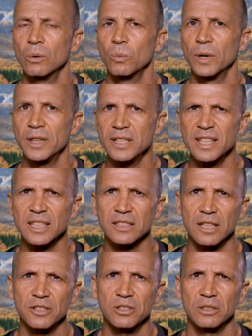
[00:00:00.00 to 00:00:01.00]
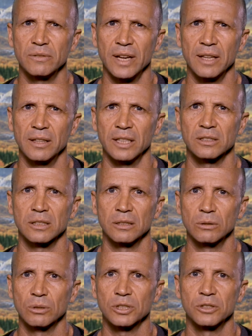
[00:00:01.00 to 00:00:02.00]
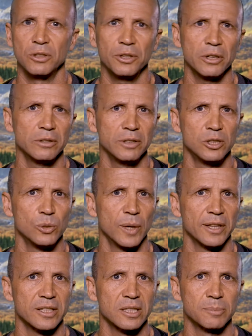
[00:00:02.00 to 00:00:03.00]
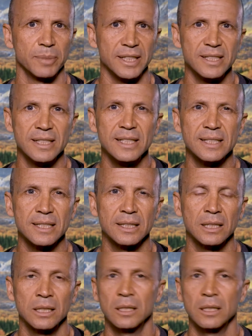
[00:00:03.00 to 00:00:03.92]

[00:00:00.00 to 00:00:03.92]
When this extension of ethics looks not only to other species,